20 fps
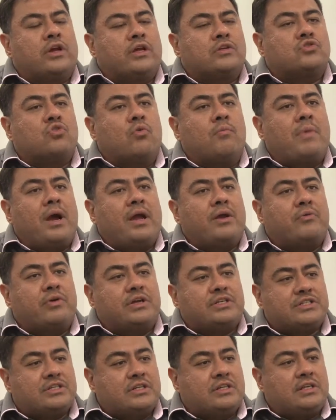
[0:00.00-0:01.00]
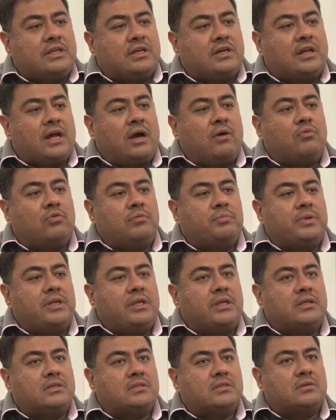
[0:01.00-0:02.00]
So my question here now would
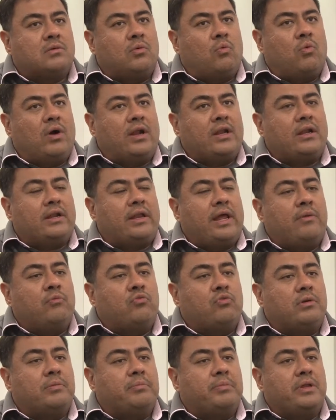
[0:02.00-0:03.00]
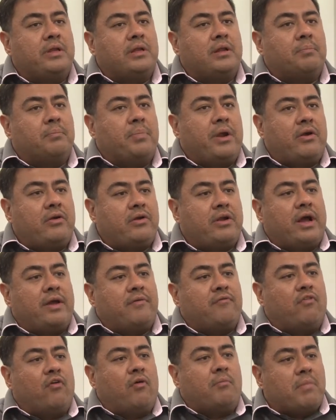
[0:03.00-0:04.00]
be is, what then would be the
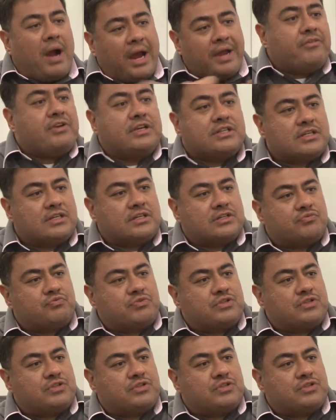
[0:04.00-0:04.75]
paradigm for my research,